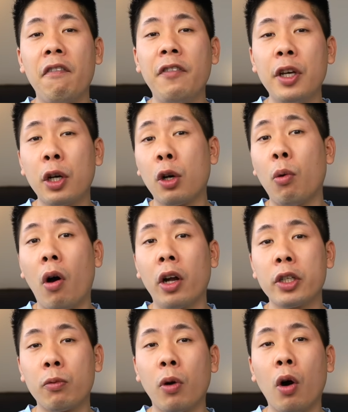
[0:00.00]
vehicle
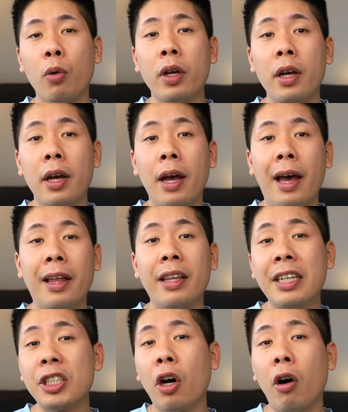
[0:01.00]
on the road, and
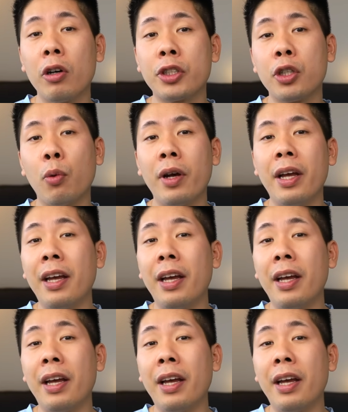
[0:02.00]
this also